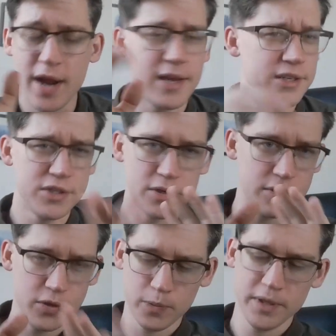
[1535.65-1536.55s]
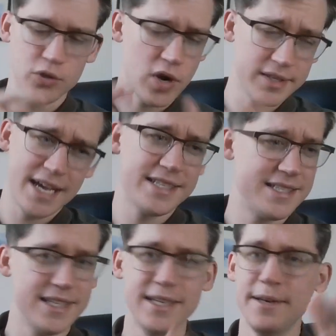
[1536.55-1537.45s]
Because you'll be drug
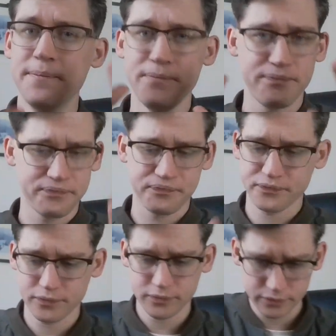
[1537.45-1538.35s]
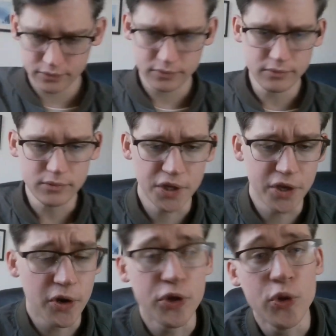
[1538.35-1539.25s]
tested. You know,
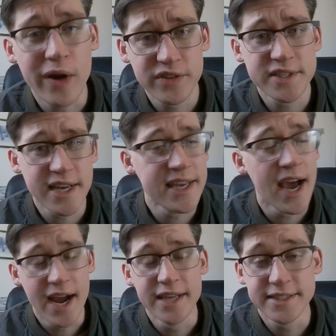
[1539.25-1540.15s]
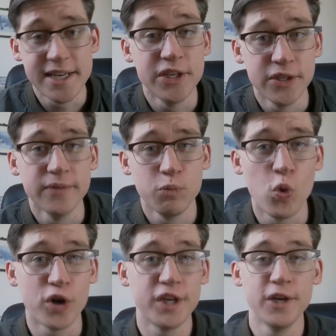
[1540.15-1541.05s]
you have to say, yeah, I intend to
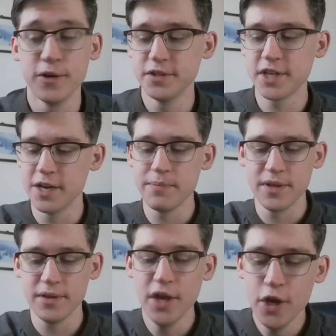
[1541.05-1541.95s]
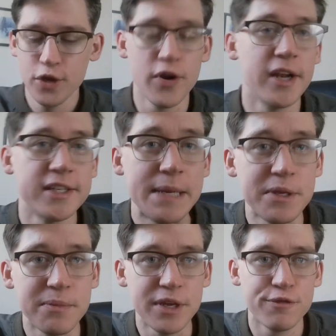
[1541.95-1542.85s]
work here. It's gonna be, you're not accepting
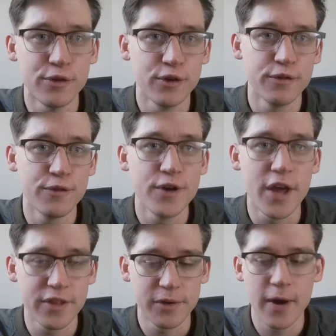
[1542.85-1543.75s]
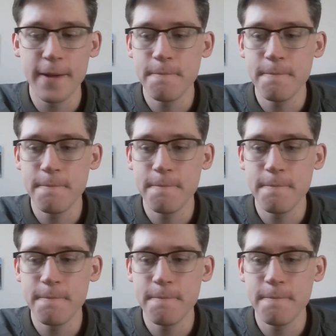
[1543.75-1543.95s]
me for nothing, right?